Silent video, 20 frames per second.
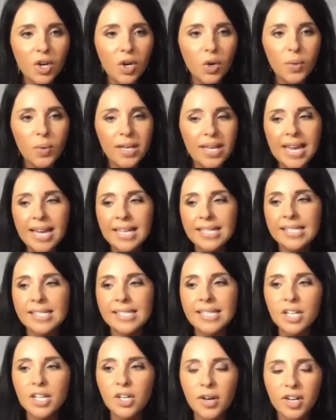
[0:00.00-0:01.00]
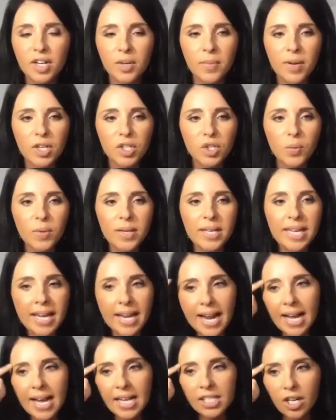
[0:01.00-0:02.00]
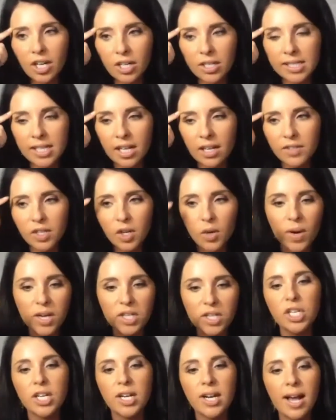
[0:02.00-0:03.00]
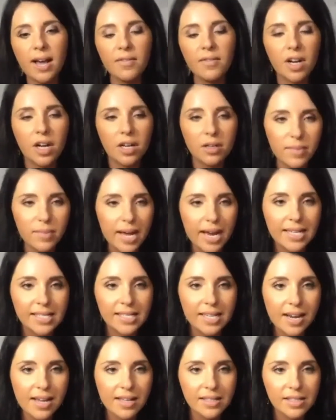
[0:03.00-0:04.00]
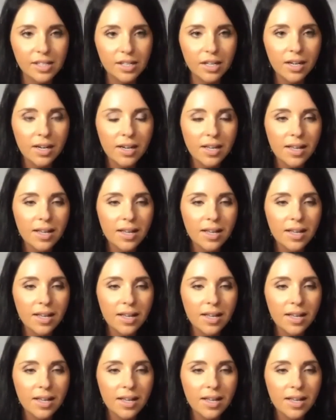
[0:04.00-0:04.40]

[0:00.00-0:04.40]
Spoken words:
We can't see a greater picture. We can't ask ourselves a question and have an unbiased answer